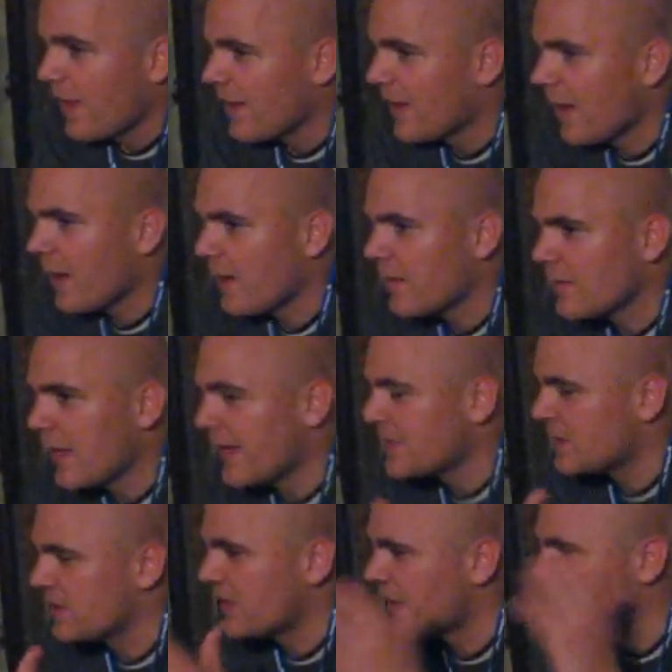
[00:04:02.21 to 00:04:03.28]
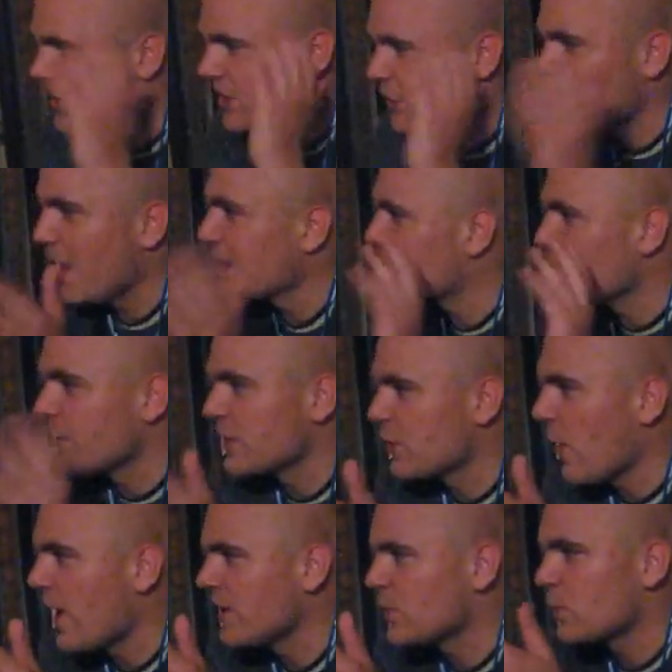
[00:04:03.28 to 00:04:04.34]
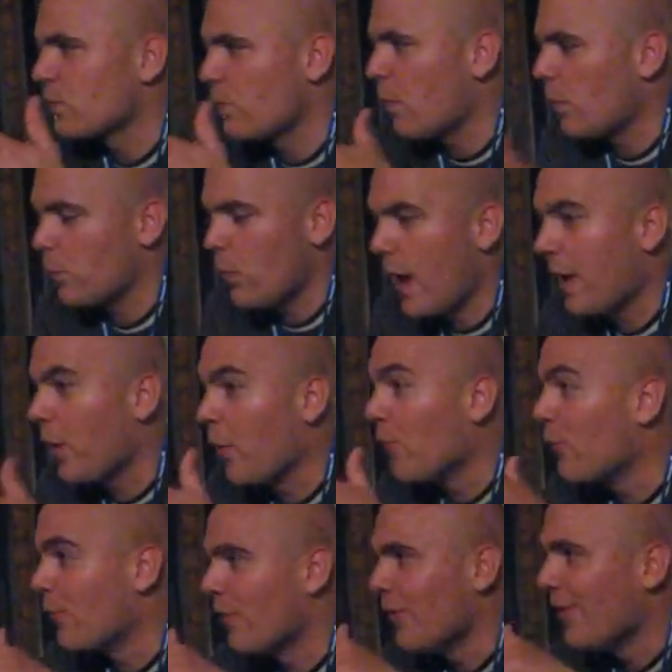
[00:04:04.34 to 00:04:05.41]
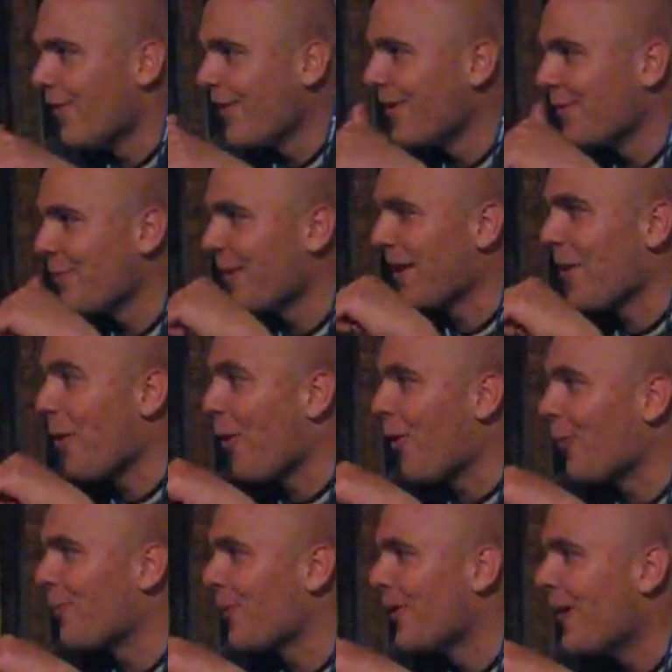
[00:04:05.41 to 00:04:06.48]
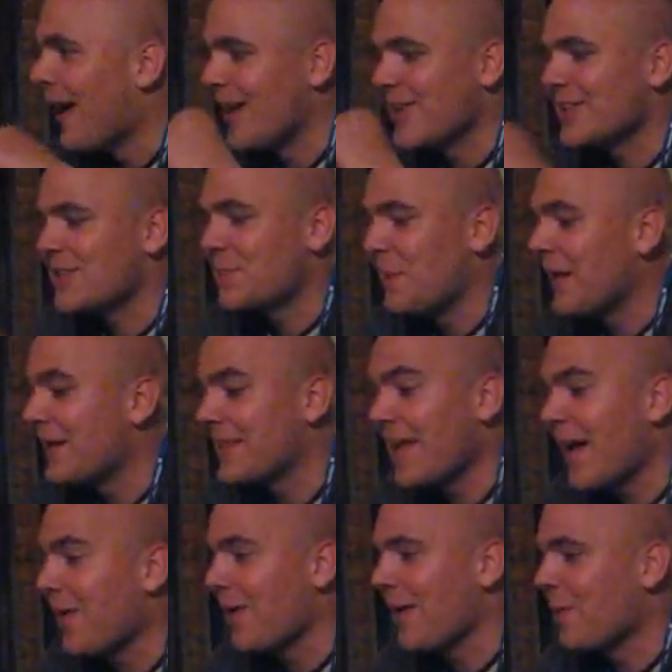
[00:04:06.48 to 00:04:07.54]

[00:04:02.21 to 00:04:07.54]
And then Existence just flashed over twice, ran over with an AWP, and just peeked down.